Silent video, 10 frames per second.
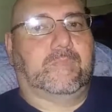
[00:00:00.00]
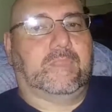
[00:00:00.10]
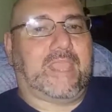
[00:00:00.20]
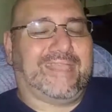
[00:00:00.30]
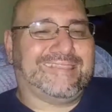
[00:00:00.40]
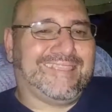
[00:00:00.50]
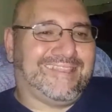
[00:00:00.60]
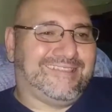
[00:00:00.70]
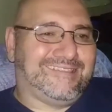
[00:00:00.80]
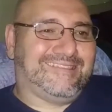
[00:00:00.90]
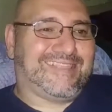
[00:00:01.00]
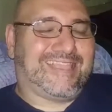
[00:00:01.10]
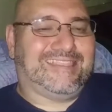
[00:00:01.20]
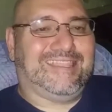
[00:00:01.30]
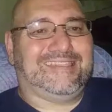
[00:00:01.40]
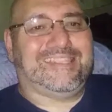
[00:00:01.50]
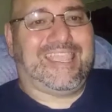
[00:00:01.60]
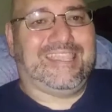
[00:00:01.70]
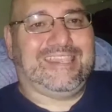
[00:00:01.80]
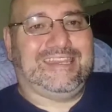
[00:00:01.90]
that didn't
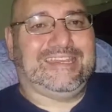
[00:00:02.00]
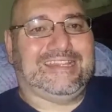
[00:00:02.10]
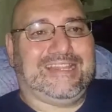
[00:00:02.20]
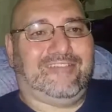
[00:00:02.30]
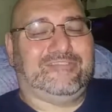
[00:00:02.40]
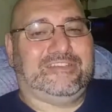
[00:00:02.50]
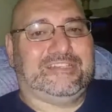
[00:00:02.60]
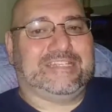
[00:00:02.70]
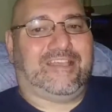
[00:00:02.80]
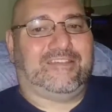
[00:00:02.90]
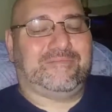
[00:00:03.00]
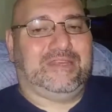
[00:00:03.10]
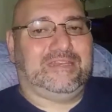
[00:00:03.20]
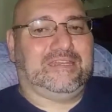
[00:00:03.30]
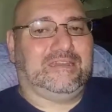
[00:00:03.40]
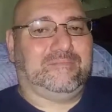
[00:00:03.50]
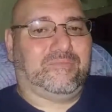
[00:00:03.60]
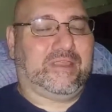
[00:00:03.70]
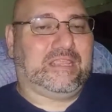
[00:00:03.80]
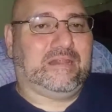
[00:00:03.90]
take any of the cloudiness out. I mean, it did
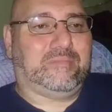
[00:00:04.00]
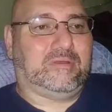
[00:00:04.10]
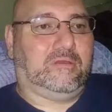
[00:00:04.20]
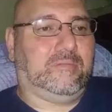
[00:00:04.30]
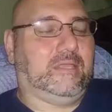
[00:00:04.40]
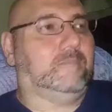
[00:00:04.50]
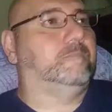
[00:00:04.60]
break it up a little bit.